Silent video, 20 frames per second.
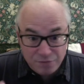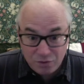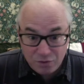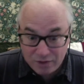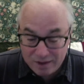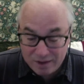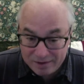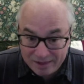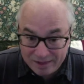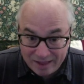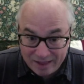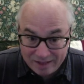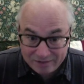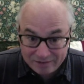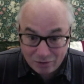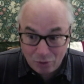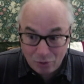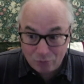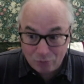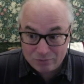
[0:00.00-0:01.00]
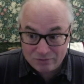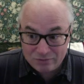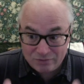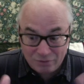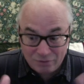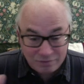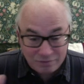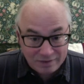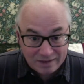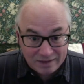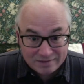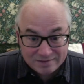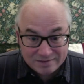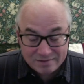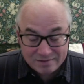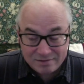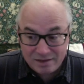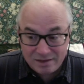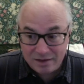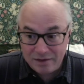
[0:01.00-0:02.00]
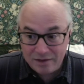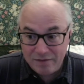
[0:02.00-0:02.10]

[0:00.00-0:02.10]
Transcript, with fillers: can get the gold and silver, that's the thing.